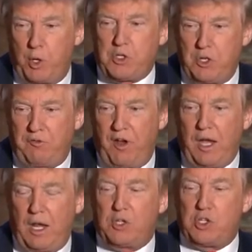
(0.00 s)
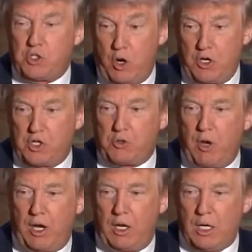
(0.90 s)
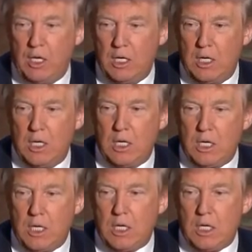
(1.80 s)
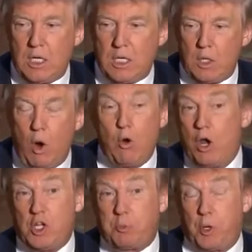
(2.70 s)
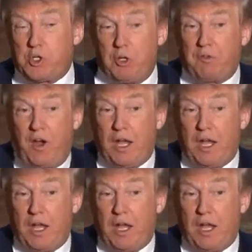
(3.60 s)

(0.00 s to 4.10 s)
personal finances are discredited? Oh, no, his personal